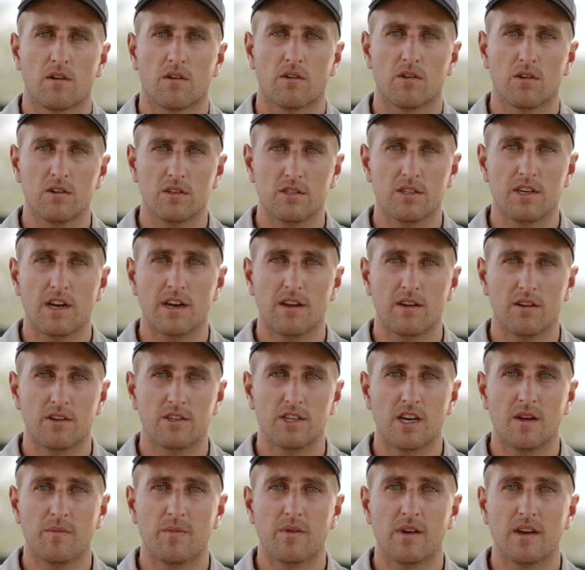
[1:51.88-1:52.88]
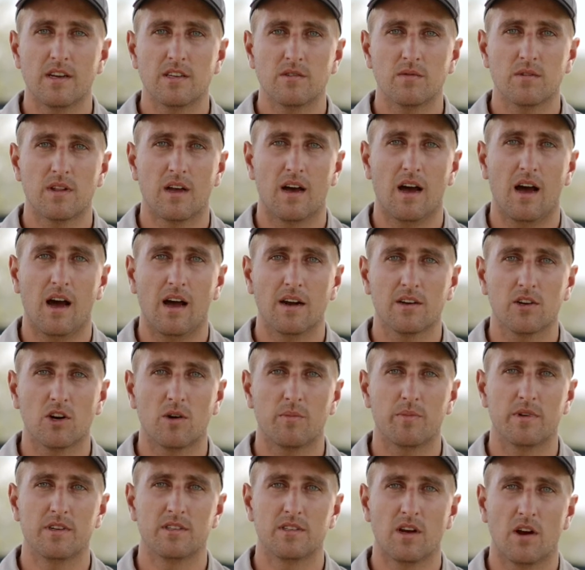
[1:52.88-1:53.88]
Cross-check your GPS with a hard
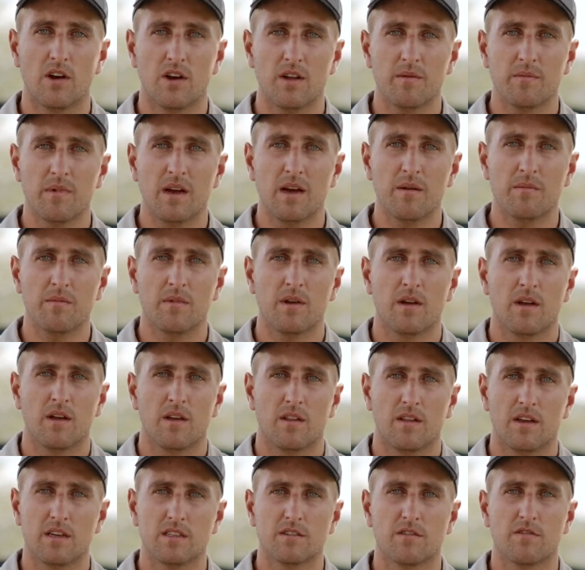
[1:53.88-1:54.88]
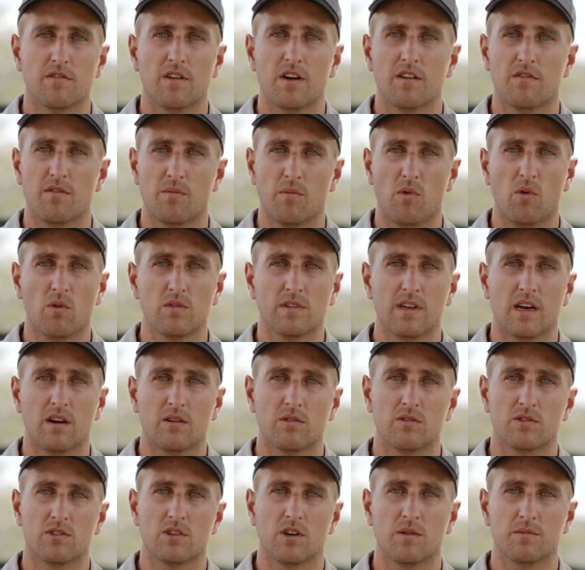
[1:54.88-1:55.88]
copy zoning map these are free from all
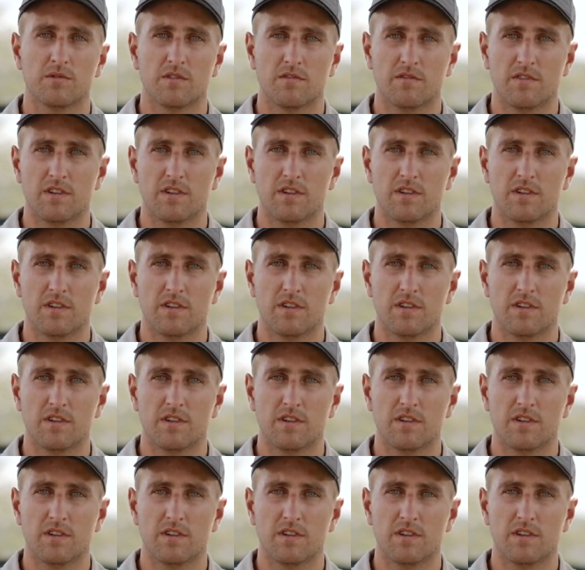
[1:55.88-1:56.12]
tackle shops